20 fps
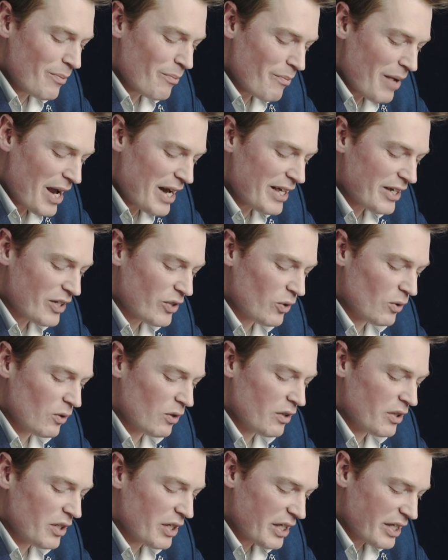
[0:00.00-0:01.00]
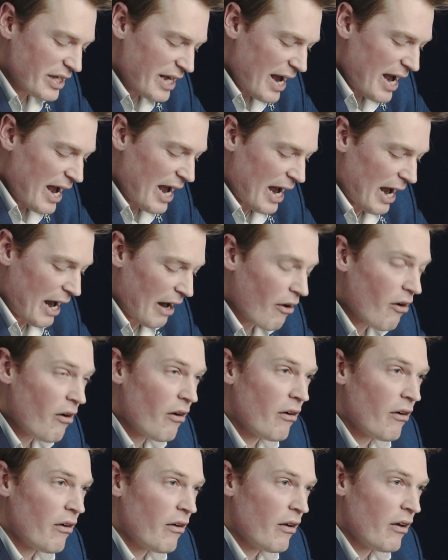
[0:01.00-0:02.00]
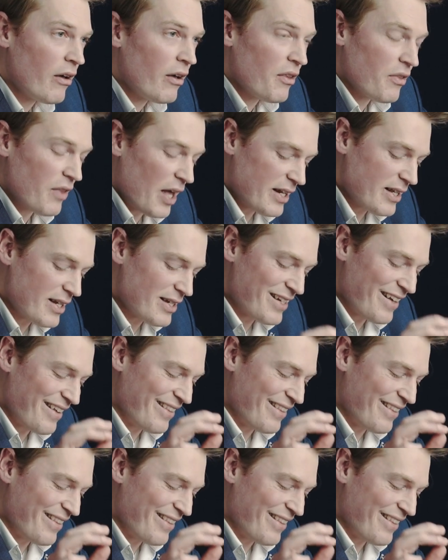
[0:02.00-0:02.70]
medical care. That is,